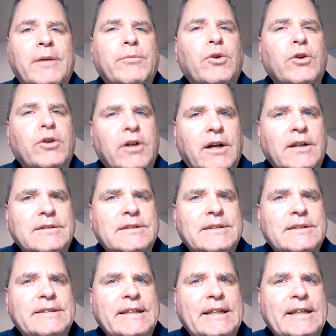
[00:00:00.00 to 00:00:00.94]
Emperor
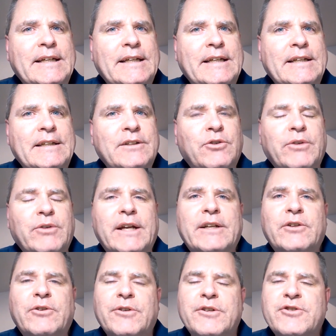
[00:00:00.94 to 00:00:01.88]
Constantine
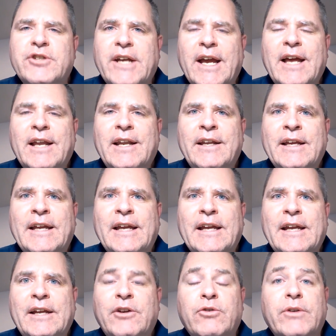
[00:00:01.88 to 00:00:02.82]
created
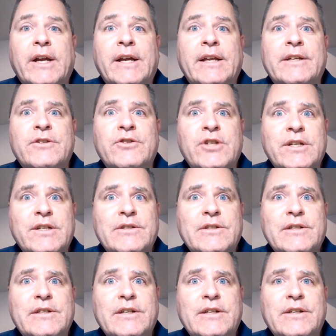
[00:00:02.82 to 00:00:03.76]
Christianity, created
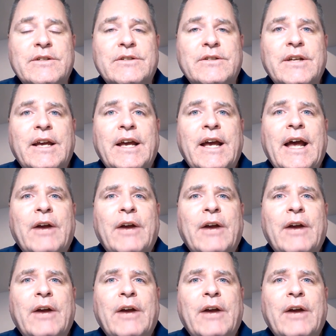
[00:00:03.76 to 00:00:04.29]
Jesus,